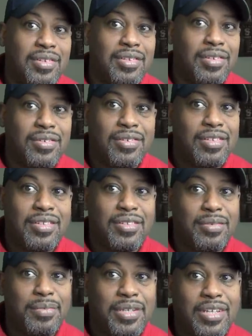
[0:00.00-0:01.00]
you know, in
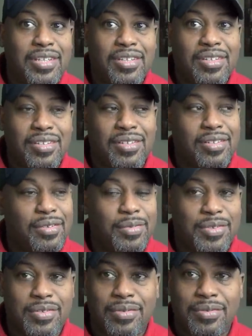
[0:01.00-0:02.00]
the beginning, you know, it
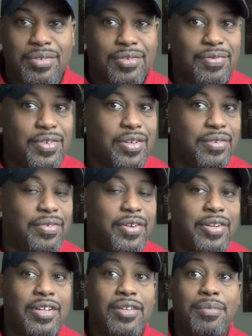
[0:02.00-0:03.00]
was just very,
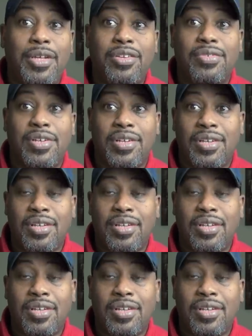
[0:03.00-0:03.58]
very elementary.